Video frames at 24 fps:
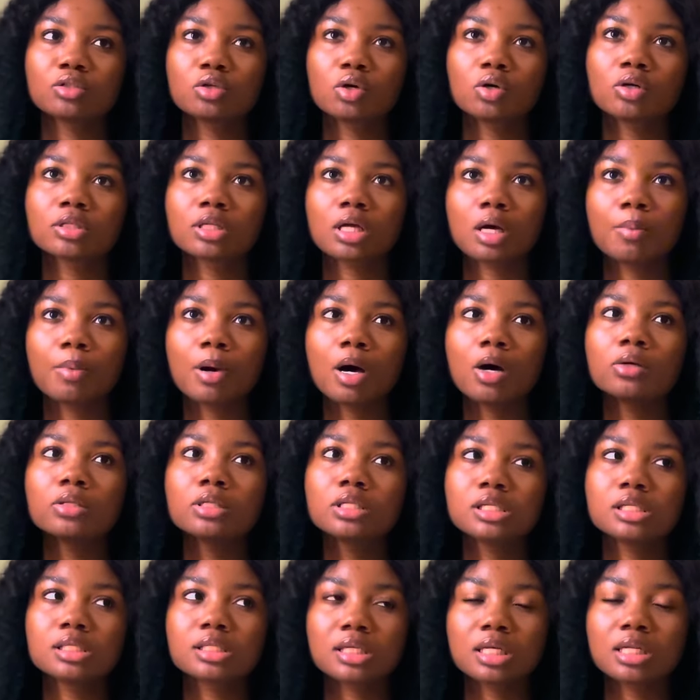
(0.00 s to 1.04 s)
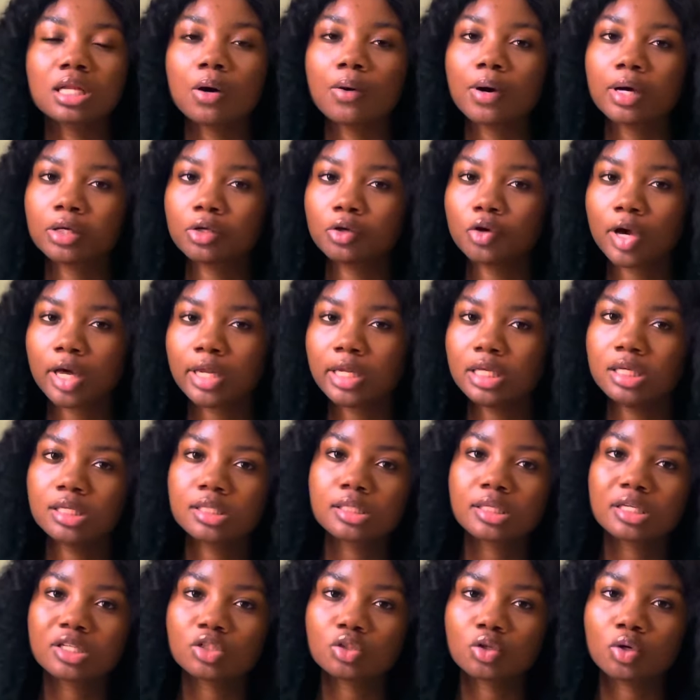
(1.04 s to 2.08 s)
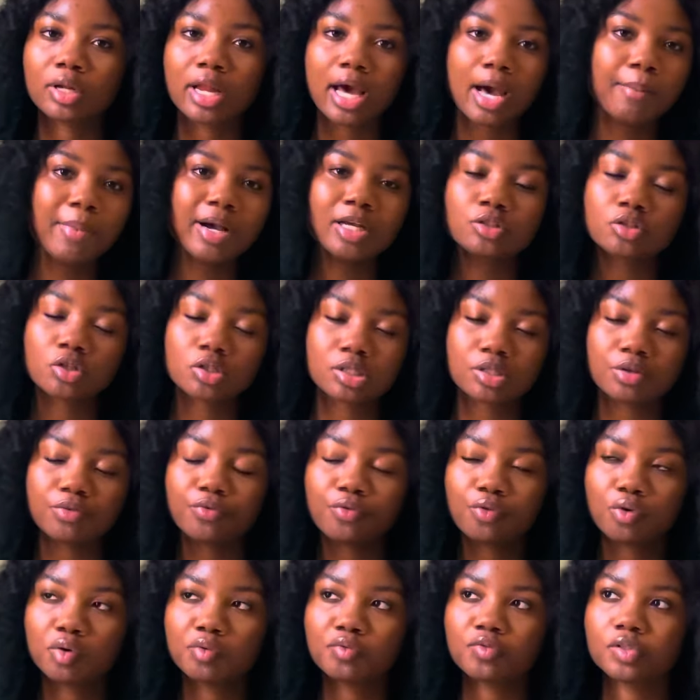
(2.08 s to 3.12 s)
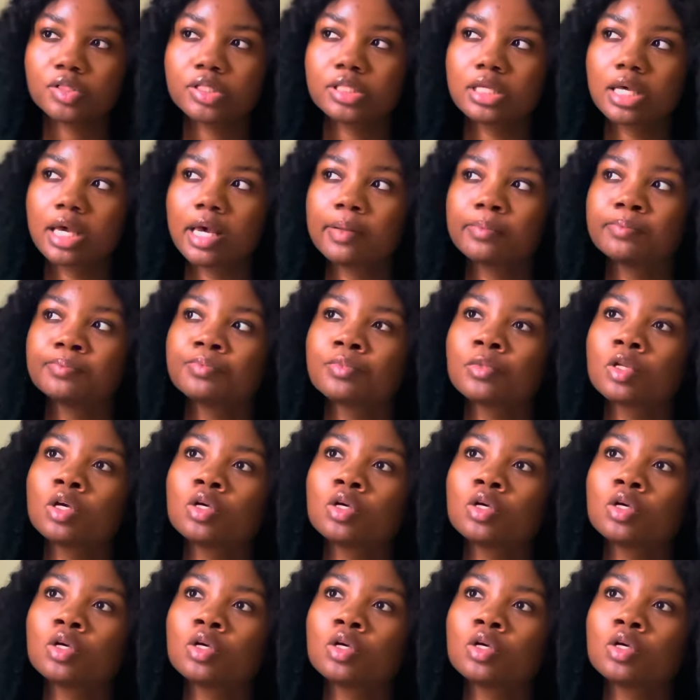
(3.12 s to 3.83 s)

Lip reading: talked about this in our Q&A session, I might just involve it here.